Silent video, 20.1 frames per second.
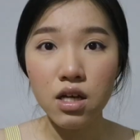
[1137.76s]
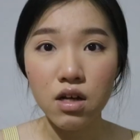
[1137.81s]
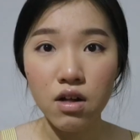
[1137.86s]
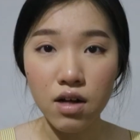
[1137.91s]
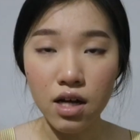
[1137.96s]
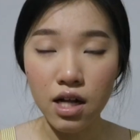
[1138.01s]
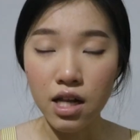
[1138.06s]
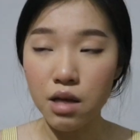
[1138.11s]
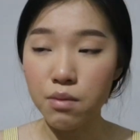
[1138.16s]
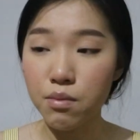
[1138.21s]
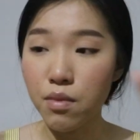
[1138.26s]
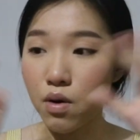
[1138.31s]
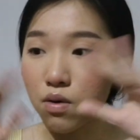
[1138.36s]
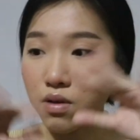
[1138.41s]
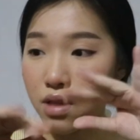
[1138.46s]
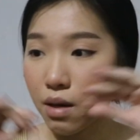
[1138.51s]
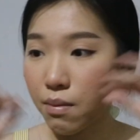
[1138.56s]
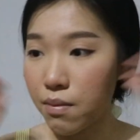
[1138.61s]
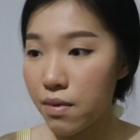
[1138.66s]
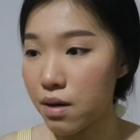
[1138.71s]
Kalau kalian mau
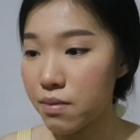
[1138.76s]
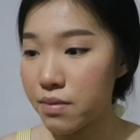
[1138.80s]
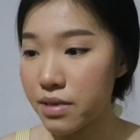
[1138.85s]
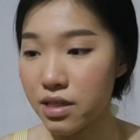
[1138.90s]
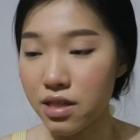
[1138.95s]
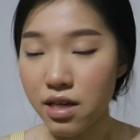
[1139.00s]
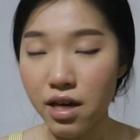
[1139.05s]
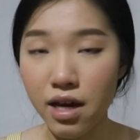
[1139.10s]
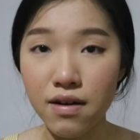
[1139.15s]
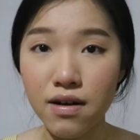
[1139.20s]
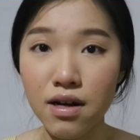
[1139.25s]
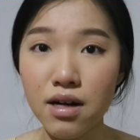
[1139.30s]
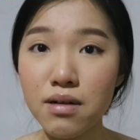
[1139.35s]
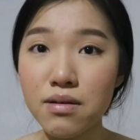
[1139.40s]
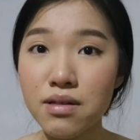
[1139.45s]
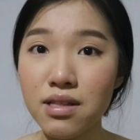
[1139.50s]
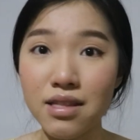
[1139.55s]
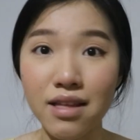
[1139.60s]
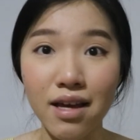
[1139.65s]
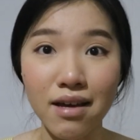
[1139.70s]
tambah
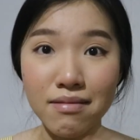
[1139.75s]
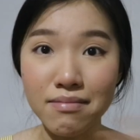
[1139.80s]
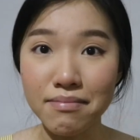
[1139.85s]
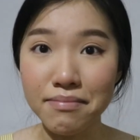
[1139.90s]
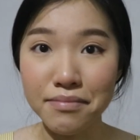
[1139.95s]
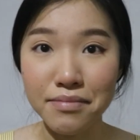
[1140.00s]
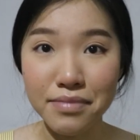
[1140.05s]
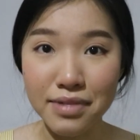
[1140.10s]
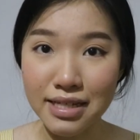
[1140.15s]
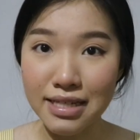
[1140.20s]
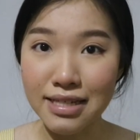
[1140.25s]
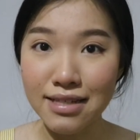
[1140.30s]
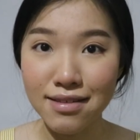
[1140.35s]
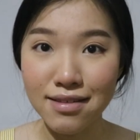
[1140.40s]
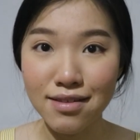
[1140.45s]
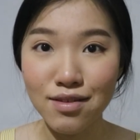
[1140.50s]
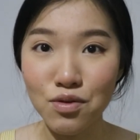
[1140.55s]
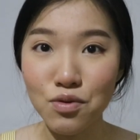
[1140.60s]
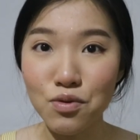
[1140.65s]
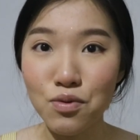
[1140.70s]
mascara, then
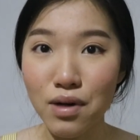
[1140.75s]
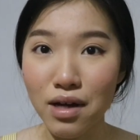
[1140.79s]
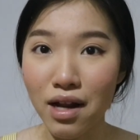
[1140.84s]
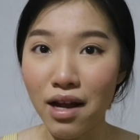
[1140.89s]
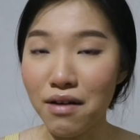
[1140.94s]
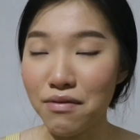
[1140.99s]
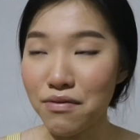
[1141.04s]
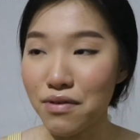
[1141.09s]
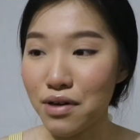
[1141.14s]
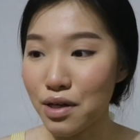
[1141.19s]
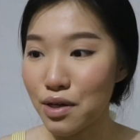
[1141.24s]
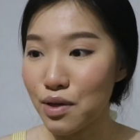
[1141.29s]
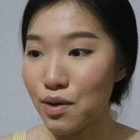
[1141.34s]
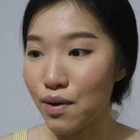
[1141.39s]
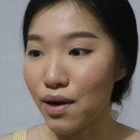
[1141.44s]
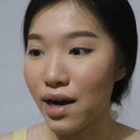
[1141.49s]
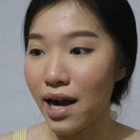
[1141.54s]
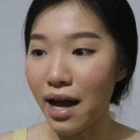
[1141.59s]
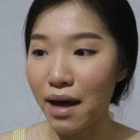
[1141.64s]
please do whatever you are